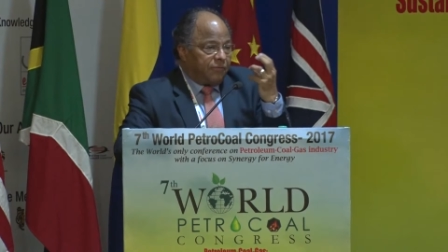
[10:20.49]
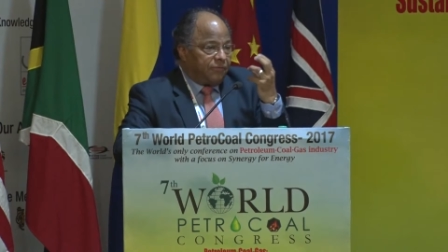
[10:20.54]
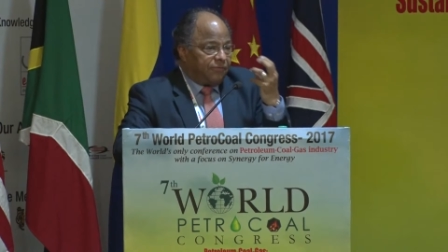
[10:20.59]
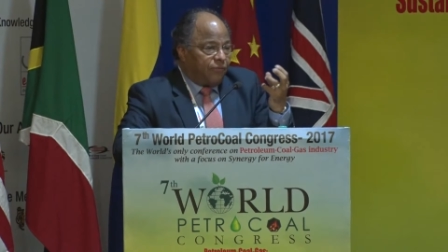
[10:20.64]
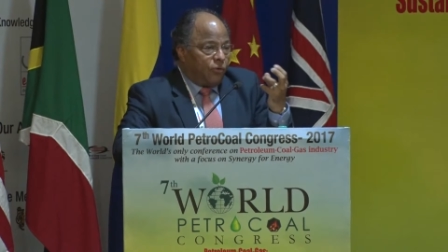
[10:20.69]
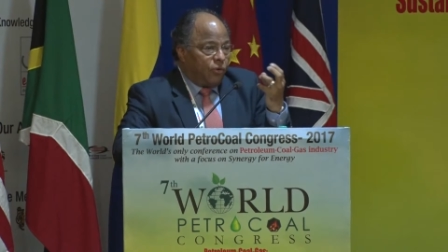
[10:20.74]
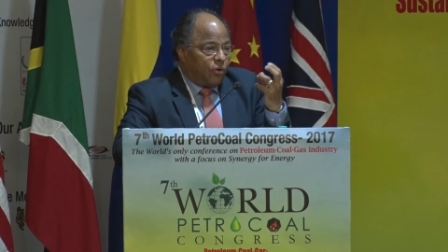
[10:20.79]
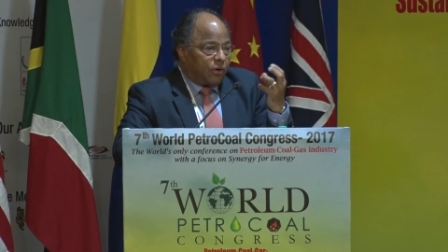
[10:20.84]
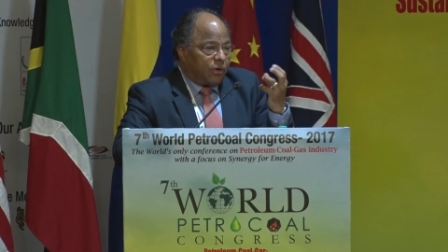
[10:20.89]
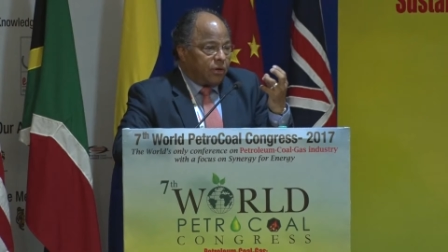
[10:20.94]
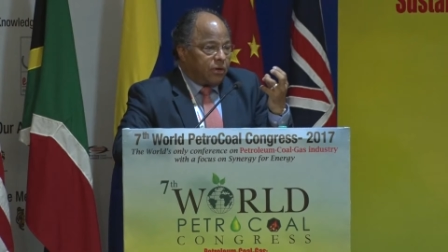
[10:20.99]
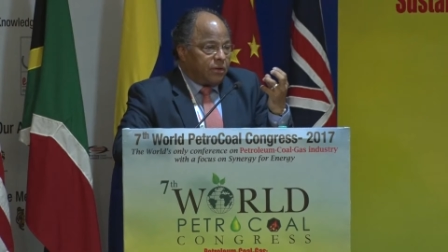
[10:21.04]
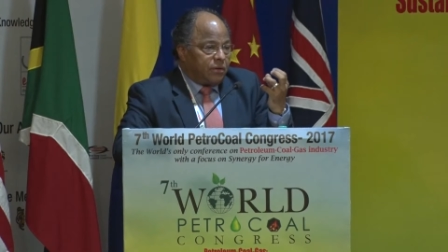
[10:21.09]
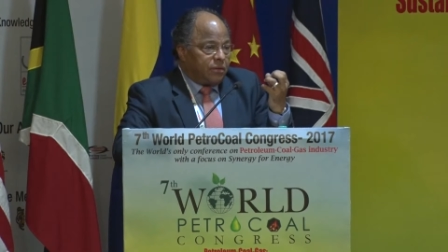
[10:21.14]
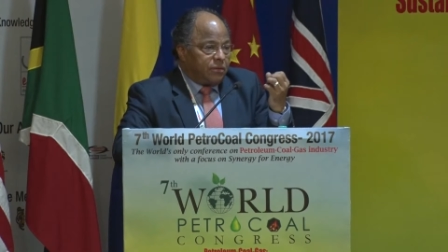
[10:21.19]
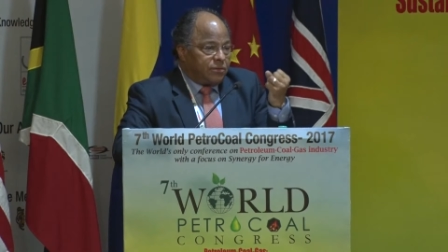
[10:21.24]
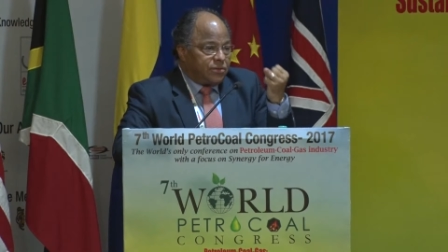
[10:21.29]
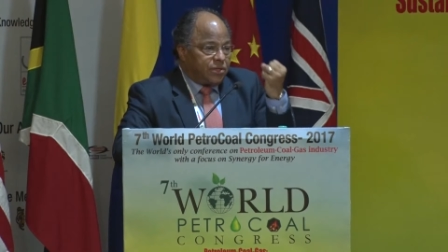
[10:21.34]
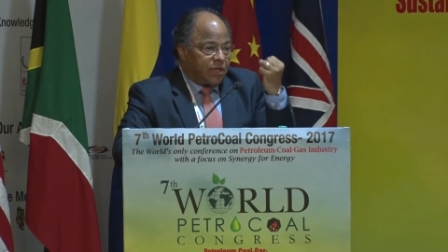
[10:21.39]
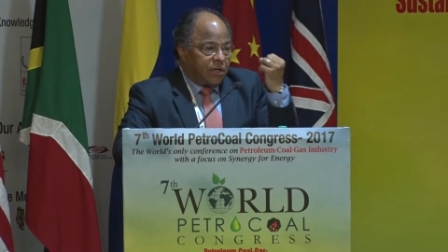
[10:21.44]
for
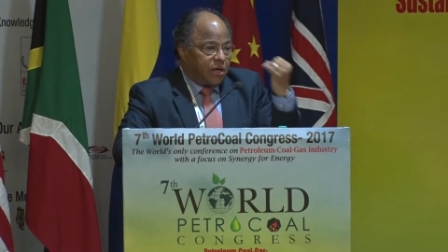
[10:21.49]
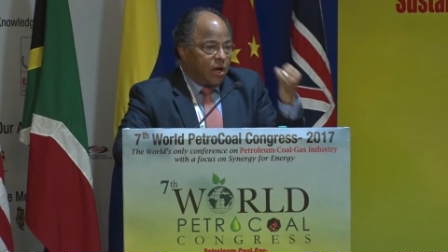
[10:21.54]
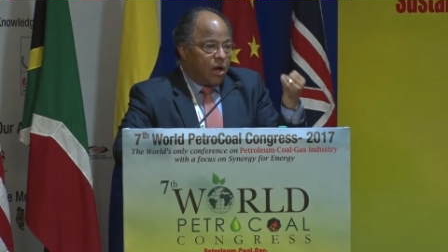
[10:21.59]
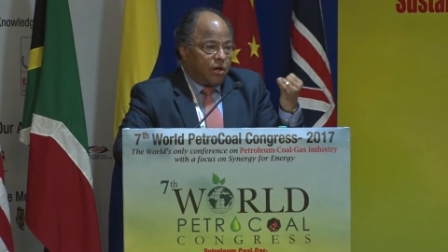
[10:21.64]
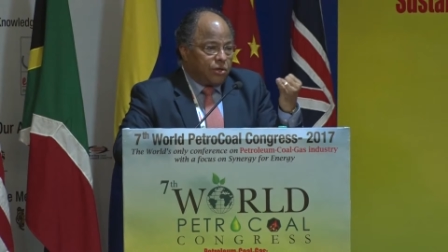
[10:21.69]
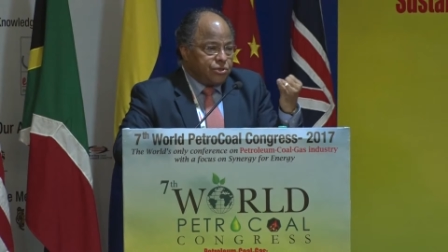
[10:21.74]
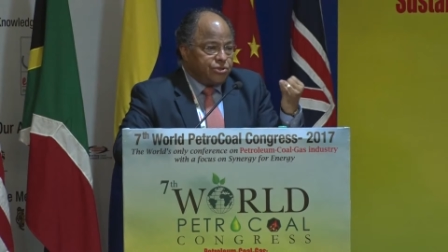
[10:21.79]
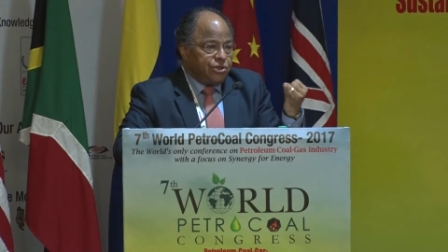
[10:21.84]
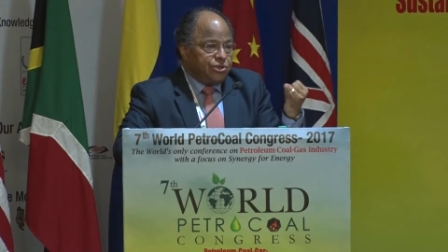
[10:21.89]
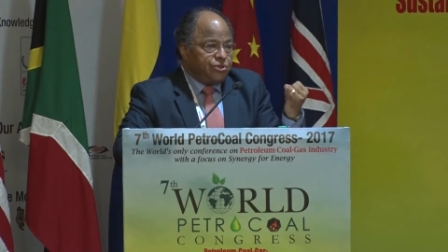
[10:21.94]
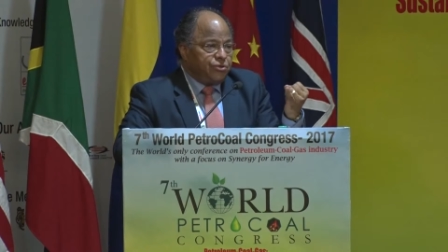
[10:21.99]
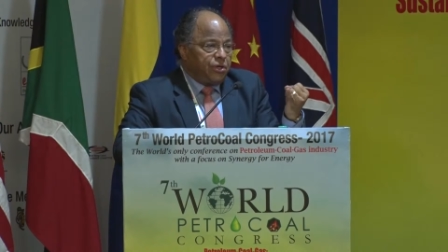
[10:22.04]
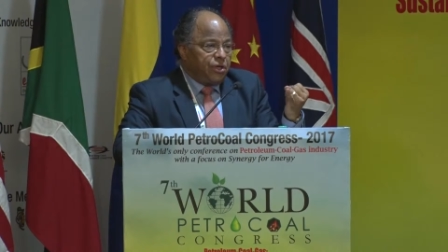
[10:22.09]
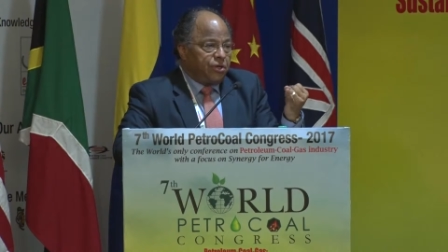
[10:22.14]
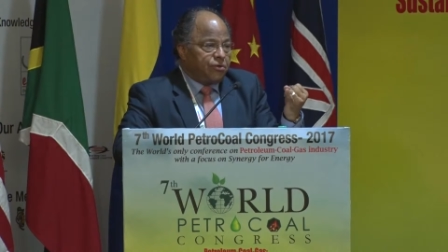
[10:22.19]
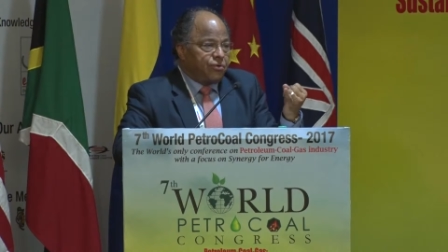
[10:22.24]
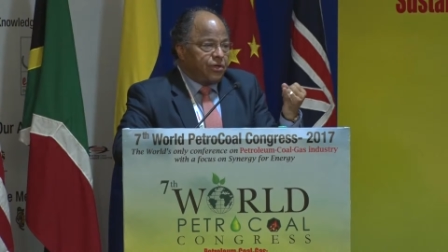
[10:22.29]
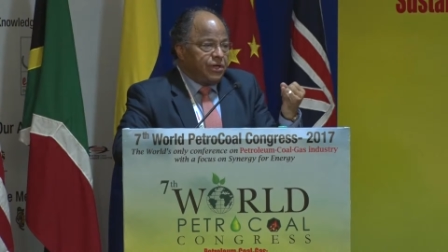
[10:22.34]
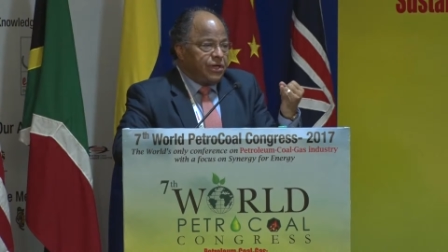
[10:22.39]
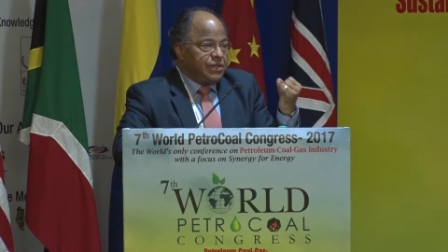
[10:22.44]
technology to
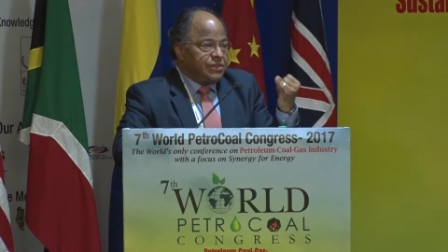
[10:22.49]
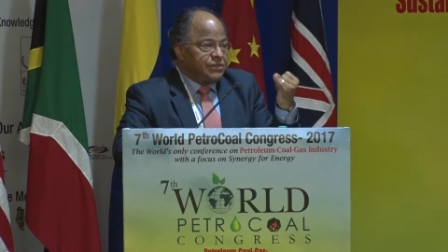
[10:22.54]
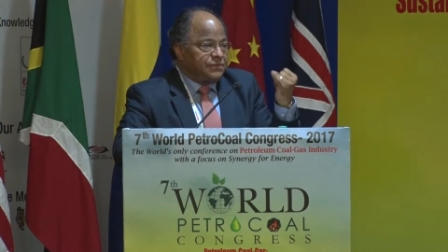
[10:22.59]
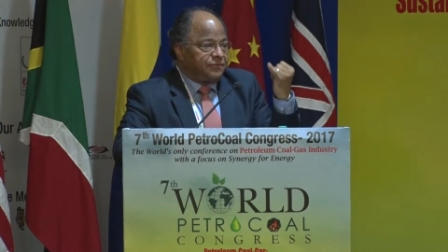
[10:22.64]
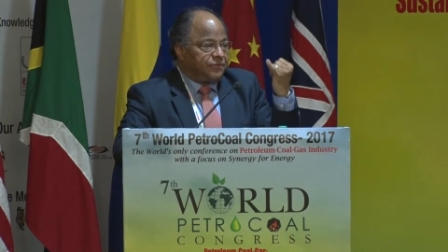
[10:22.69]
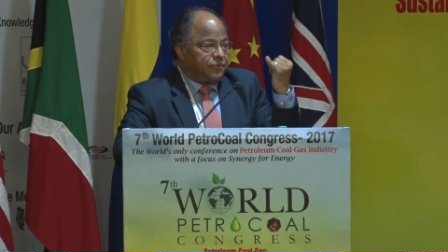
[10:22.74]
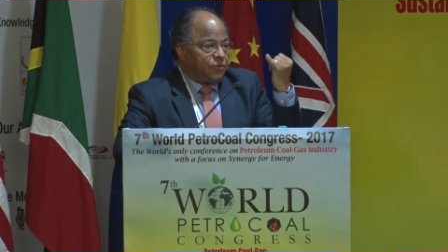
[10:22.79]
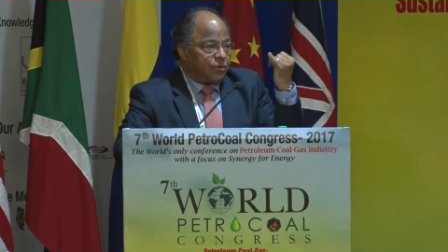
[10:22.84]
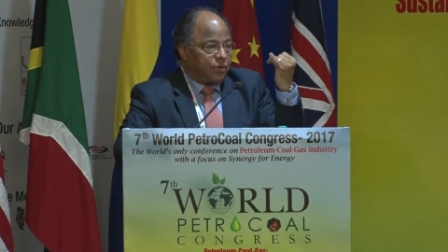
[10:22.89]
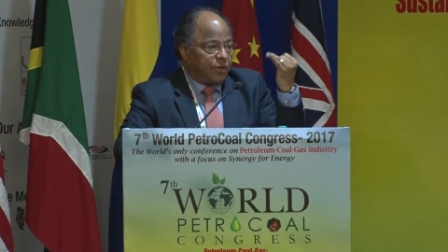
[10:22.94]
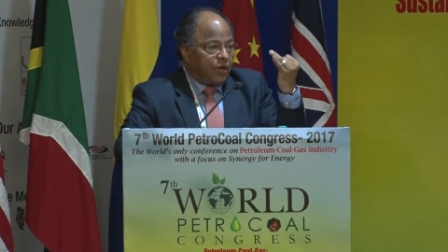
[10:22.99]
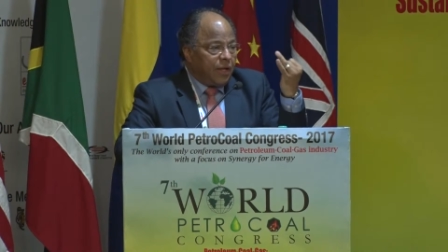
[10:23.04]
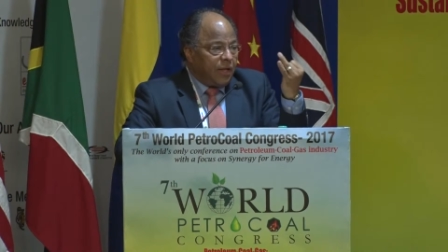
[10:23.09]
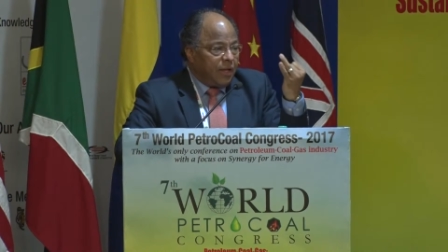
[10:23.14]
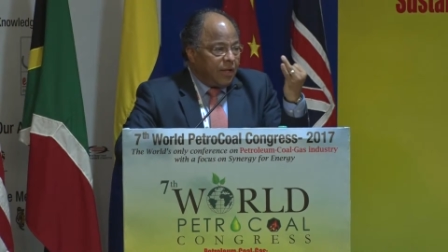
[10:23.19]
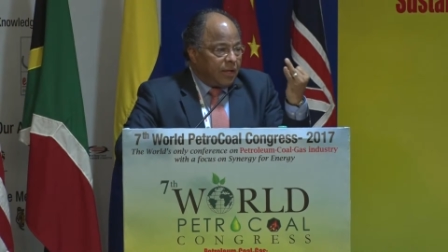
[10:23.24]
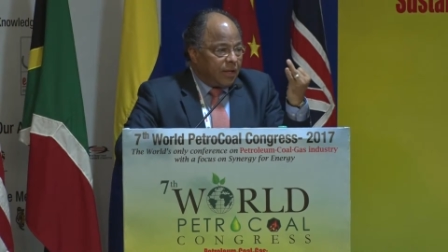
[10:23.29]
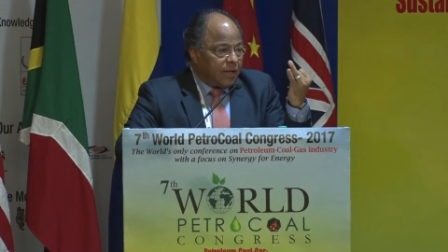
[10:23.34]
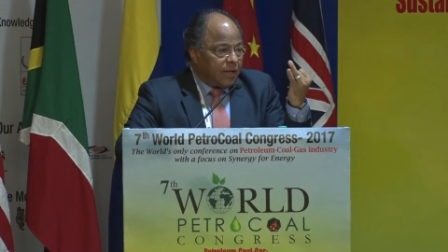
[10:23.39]
increase, for